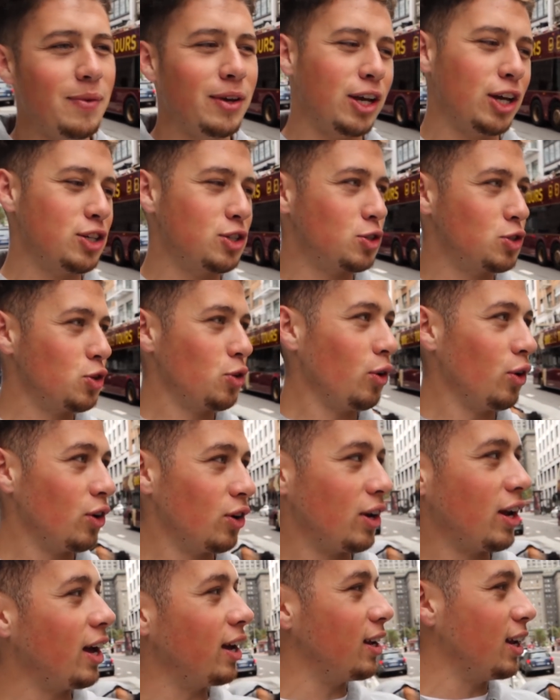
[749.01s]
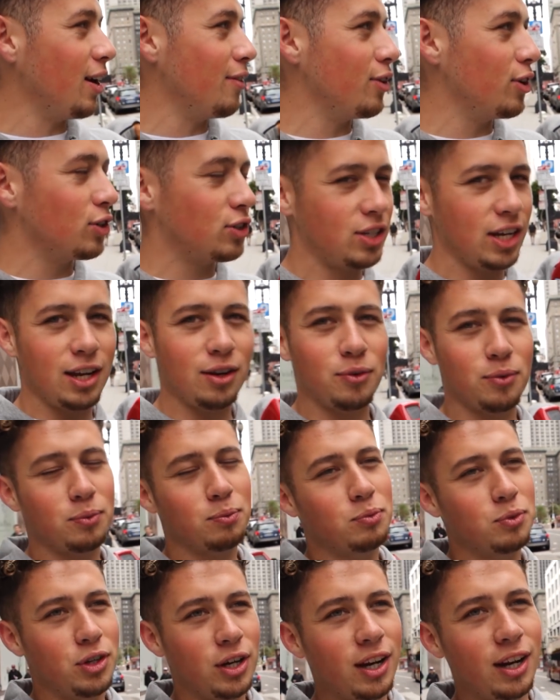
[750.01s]
because Jordan and I never take
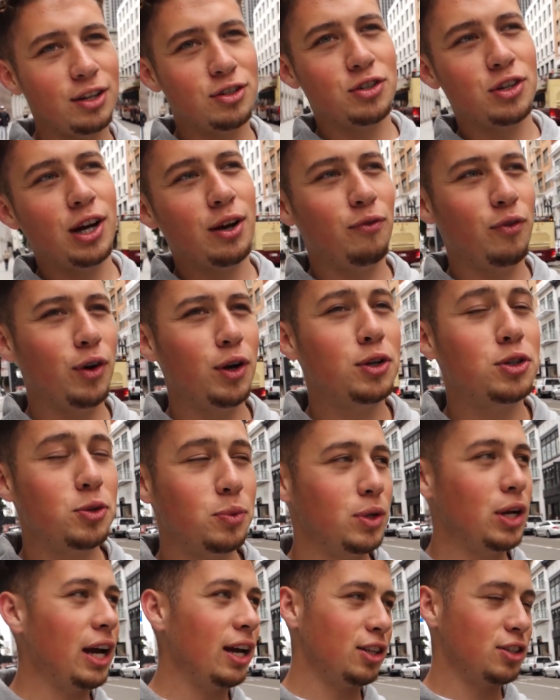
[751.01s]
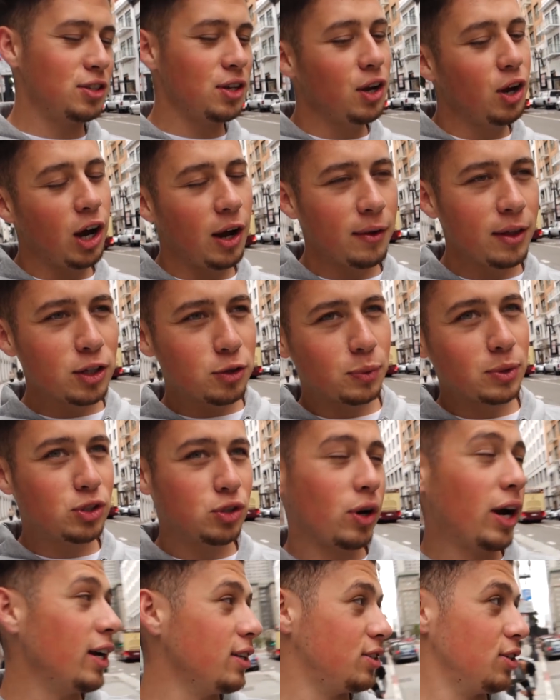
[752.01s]
good Instagram photos, or at least we
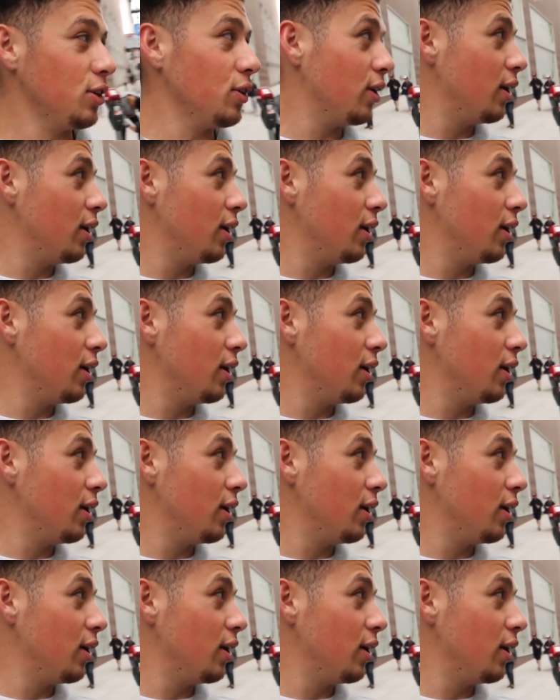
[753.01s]
try to.